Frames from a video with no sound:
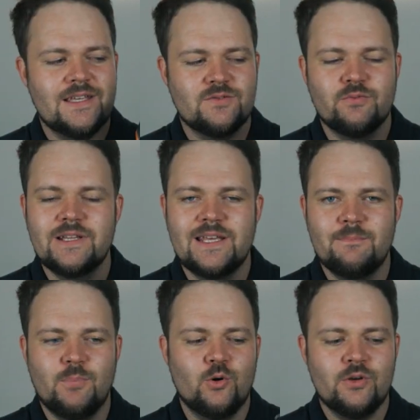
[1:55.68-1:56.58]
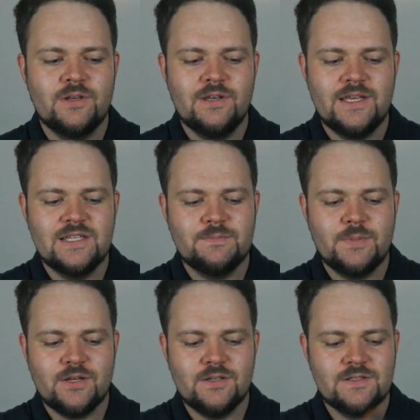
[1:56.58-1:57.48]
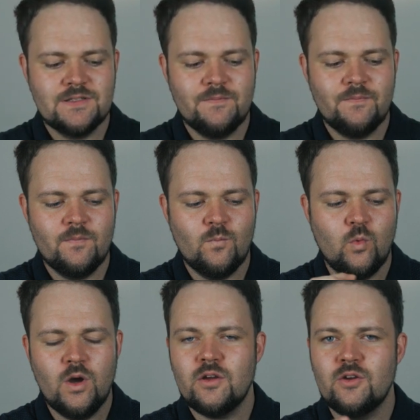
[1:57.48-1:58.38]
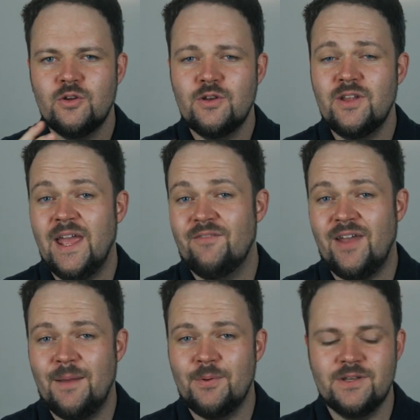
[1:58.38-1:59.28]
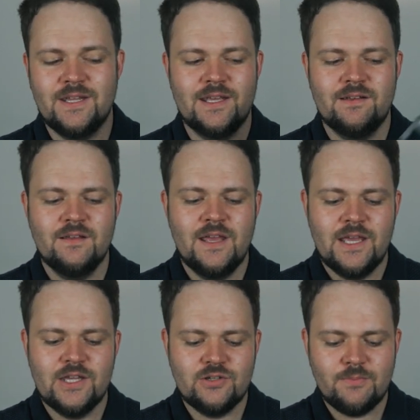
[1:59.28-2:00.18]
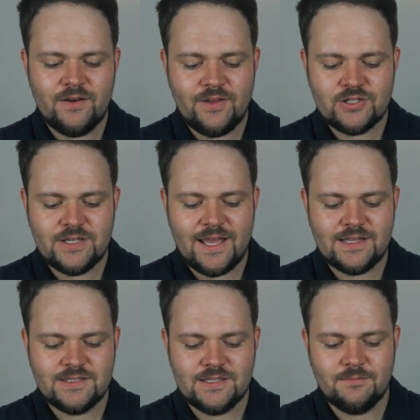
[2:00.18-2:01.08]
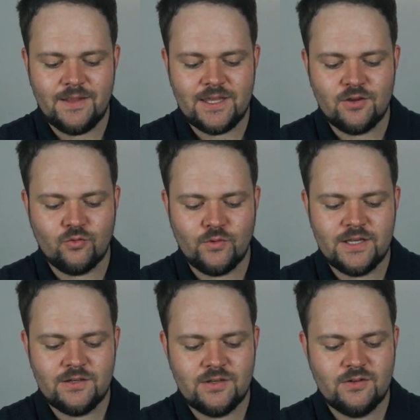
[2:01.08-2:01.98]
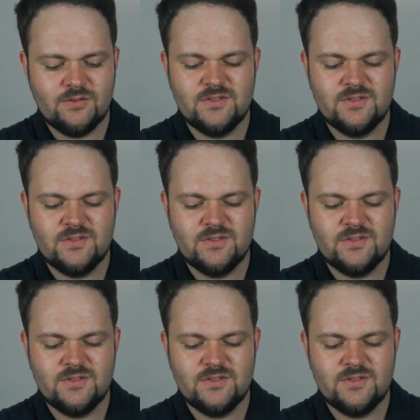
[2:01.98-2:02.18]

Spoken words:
is really important is because what could have happened here is you might have actually had some like grit,